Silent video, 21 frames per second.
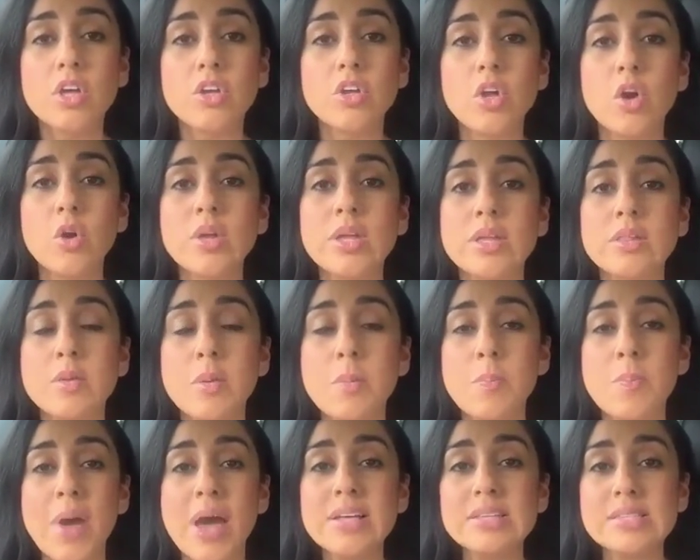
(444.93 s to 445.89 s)
You know,
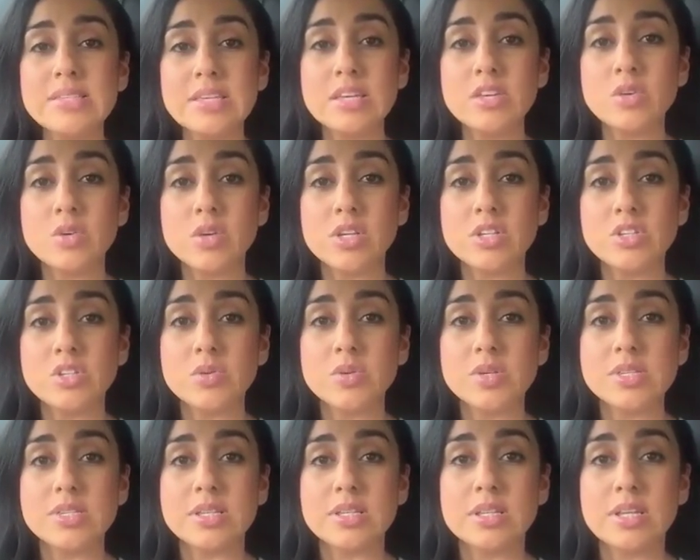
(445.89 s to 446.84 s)
the best thing you can
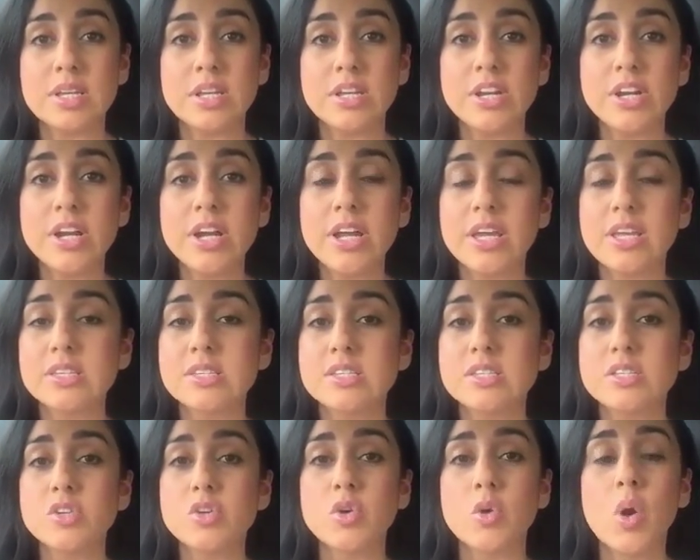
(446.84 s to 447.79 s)
do as a leader
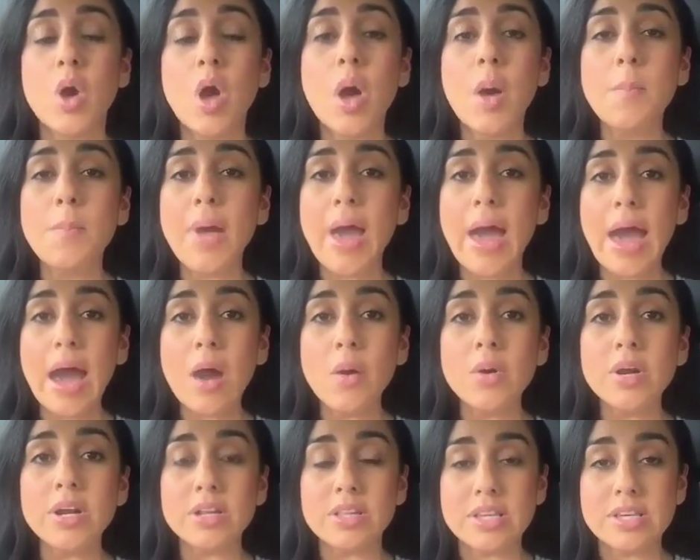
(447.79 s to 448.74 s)
is to
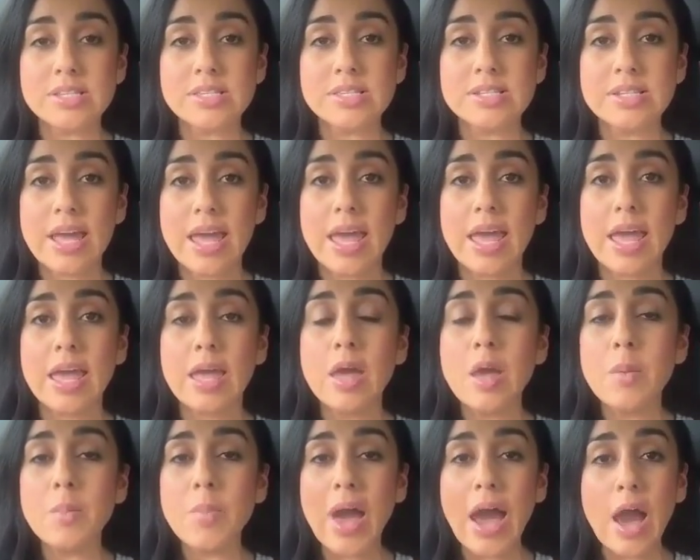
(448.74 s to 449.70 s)
power this day,
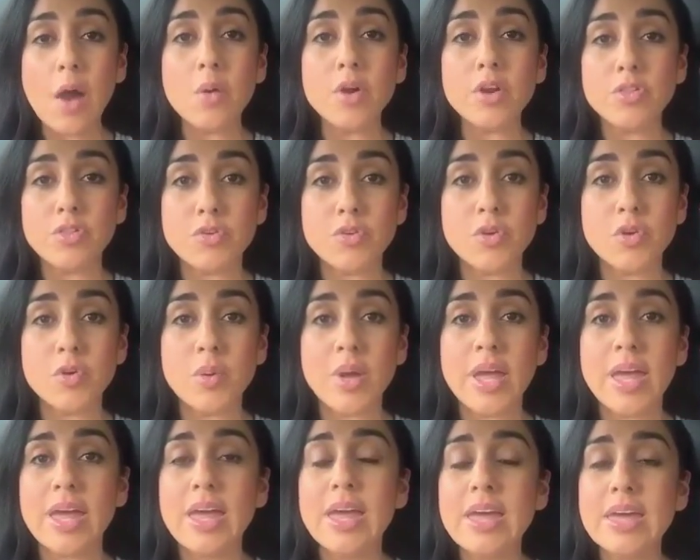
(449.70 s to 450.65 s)
power through
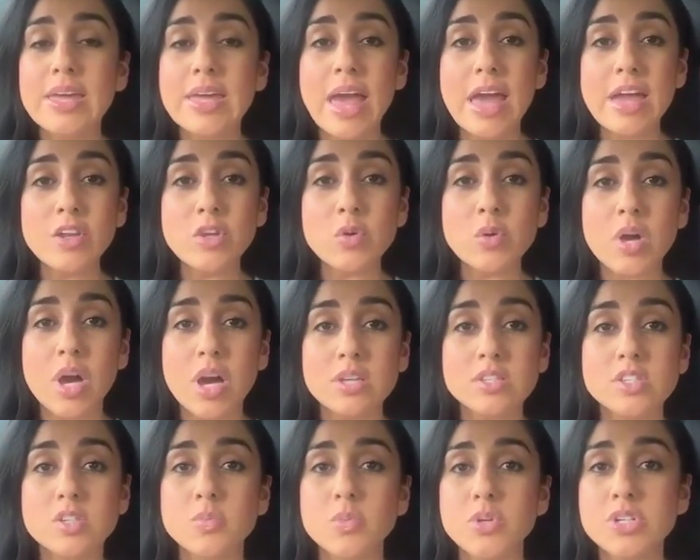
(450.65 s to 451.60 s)
it, get new
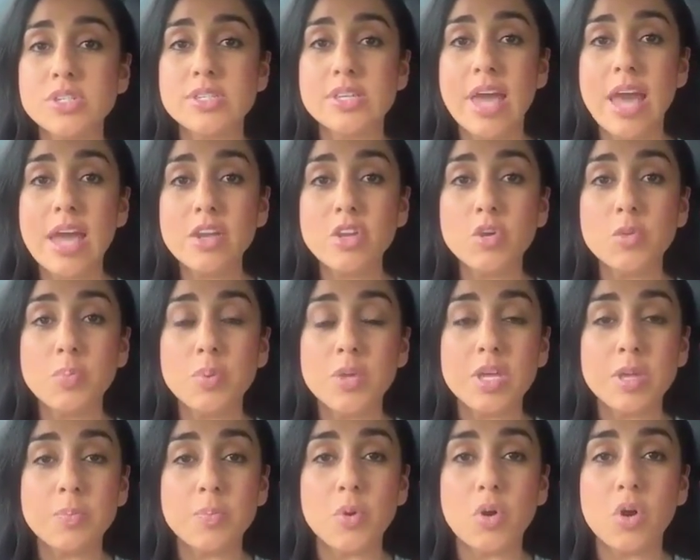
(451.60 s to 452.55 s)
customers, get new
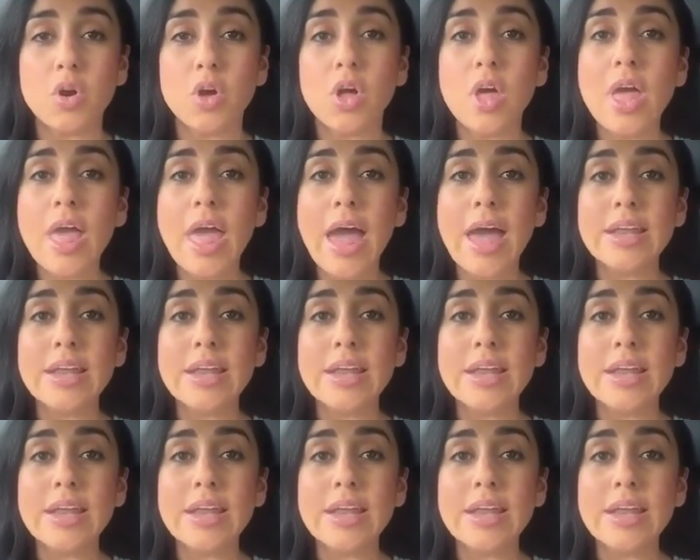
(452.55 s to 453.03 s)
people,